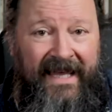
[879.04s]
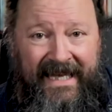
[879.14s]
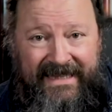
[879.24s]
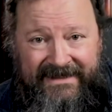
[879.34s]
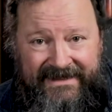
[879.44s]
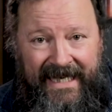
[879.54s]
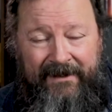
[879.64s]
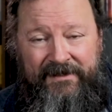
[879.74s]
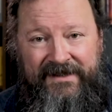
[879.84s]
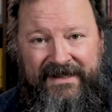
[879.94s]

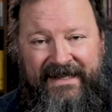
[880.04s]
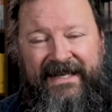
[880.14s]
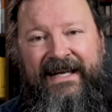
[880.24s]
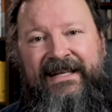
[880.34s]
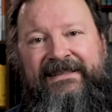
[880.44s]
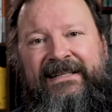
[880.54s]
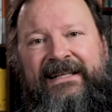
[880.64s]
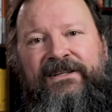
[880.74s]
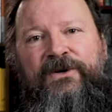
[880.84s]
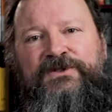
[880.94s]
Except that
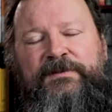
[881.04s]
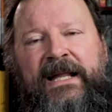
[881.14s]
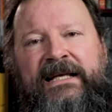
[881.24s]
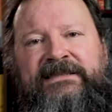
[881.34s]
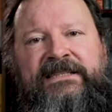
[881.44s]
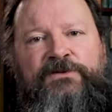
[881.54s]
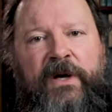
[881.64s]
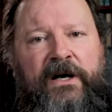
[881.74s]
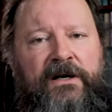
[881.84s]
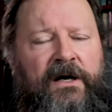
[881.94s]
in those places
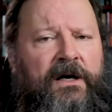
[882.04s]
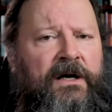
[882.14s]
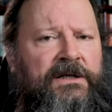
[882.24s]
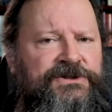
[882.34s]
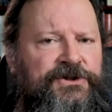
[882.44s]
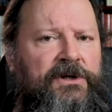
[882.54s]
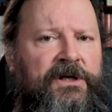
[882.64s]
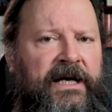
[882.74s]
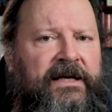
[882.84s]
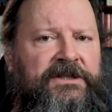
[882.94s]
where
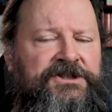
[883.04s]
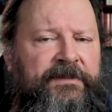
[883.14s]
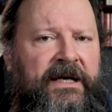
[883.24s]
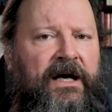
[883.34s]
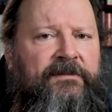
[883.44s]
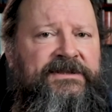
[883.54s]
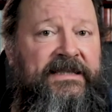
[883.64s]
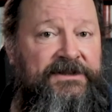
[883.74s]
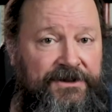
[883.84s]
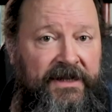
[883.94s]
solar energy becomes
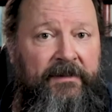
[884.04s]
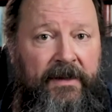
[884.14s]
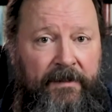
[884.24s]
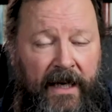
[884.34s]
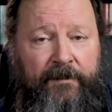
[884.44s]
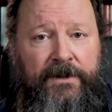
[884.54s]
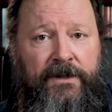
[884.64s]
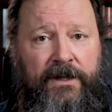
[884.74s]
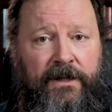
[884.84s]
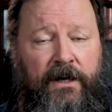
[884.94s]
extremely
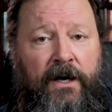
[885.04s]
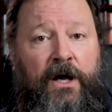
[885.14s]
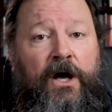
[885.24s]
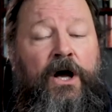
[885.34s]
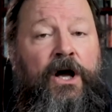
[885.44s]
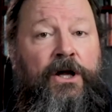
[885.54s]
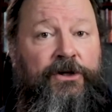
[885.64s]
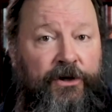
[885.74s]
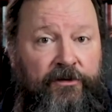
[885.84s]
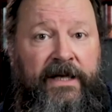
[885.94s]
popular,
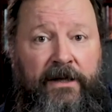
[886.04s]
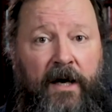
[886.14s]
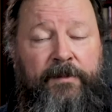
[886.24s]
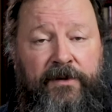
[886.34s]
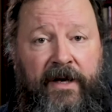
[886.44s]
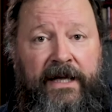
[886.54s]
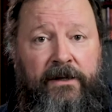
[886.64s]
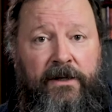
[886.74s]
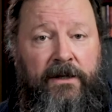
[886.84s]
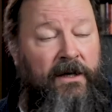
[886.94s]
the grid
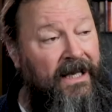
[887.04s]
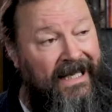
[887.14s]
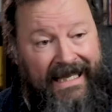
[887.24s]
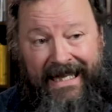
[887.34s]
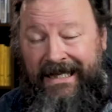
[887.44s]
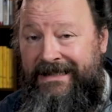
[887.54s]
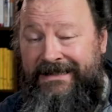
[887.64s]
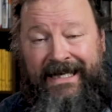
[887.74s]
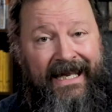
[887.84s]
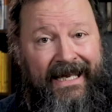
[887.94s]
operator
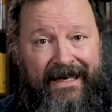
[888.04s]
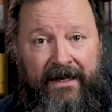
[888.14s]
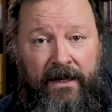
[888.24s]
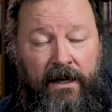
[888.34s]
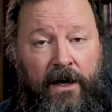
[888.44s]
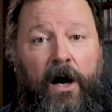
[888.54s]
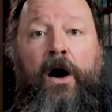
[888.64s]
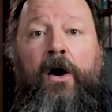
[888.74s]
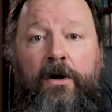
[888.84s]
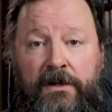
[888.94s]
cannot take
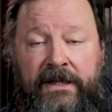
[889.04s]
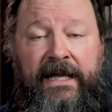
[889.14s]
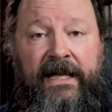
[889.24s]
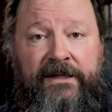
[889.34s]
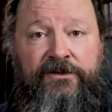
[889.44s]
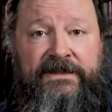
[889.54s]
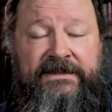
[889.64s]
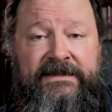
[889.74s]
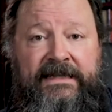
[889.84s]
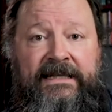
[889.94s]
all the
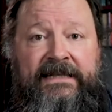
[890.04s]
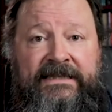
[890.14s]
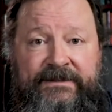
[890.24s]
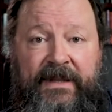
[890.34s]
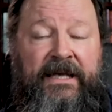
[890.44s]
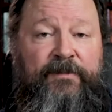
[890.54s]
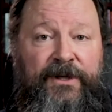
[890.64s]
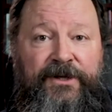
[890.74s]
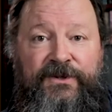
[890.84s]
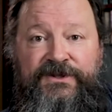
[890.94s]
electricity that is being
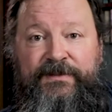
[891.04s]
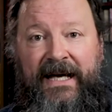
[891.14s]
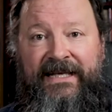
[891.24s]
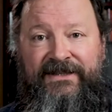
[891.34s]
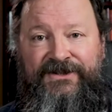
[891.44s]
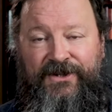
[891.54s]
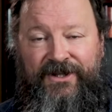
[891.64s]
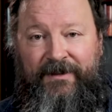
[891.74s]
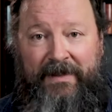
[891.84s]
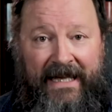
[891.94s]
produced by the
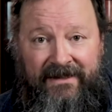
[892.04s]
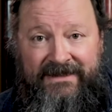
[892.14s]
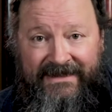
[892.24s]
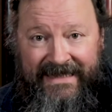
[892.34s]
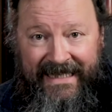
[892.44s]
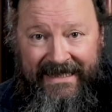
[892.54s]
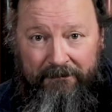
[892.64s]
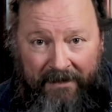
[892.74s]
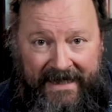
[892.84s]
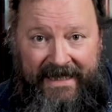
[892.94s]
solar panels in
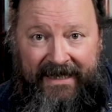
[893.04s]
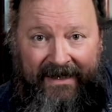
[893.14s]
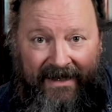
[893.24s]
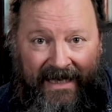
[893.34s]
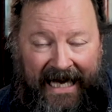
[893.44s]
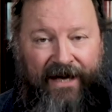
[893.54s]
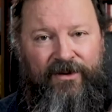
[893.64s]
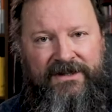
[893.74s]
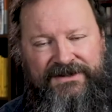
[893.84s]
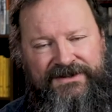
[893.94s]
peak
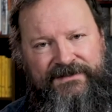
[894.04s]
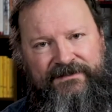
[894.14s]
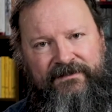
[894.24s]
hours.